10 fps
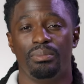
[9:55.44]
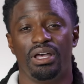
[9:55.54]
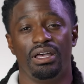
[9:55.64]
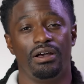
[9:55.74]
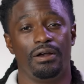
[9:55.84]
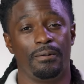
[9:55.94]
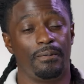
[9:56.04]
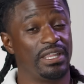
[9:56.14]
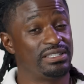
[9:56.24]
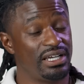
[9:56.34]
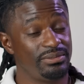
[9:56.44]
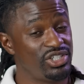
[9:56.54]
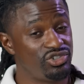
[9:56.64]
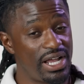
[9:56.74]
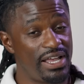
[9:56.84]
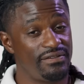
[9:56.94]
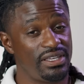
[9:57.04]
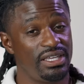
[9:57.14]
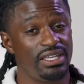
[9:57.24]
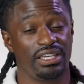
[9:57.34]
but um, autonomous
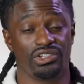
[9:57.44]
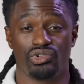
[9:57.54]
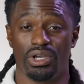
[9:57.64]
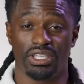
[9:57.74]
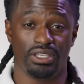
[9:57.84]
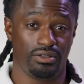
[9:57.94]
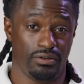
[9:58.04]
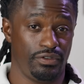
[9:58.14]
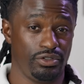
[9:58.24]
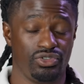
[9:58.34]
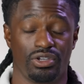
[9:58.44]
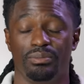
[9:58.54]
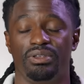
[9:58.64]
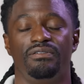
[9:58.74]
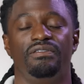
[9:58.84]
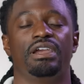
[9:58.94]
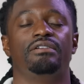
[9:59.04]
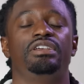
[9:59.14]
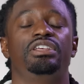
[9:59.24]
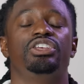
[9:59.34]
driving and trucking in the future could be
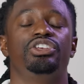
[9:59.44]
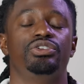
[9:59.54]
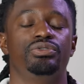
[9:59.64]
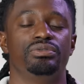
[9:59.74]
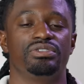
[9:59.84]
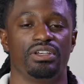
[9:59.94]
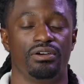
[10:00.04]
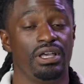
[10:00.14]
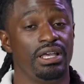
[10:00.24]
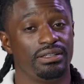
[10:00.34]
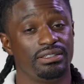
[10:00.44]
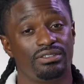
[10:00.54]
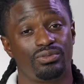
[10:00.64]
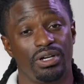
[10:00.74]
very huge. So this is